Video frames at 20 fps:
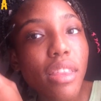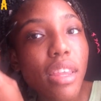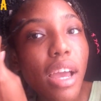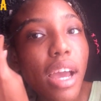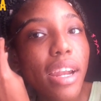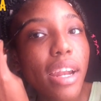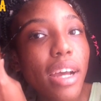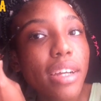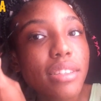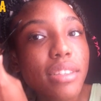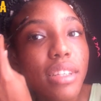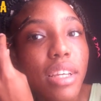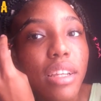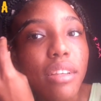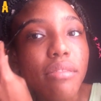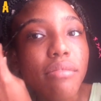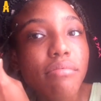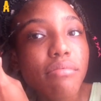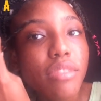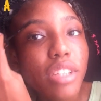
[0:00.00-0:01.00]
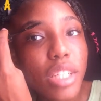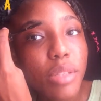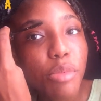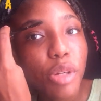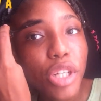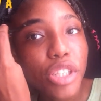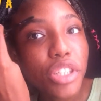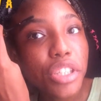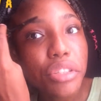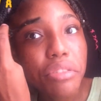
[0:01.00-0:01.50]
And that's it. Just
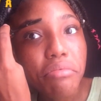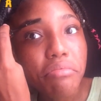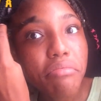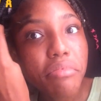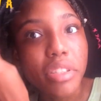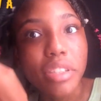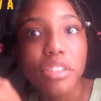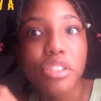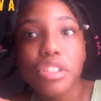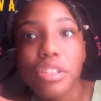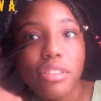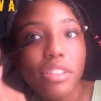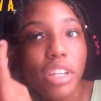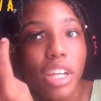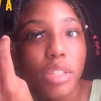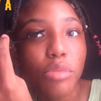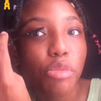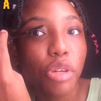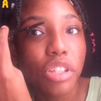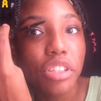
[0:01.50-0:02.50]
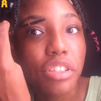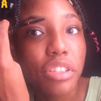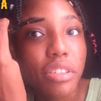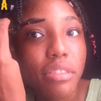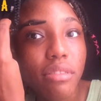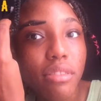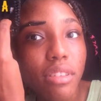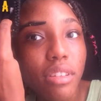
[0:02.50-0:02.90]
brush it. Just brush it.